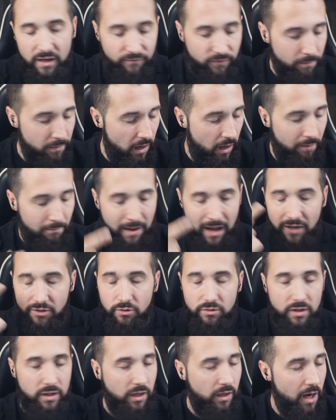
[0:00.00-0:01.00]
from the
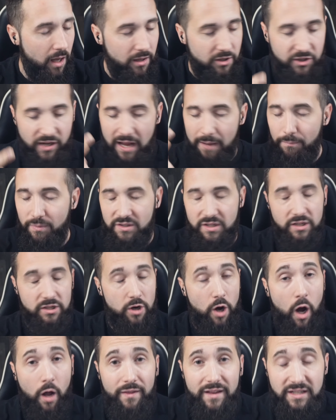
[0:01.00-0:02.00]
Hamasals on the college campuses and
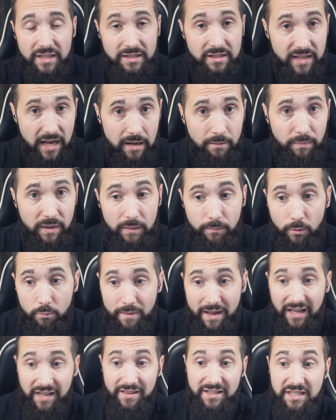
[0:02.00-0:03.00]
all these insane people
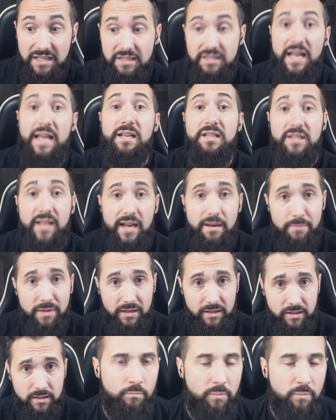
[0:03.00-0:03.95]
making these insane statements.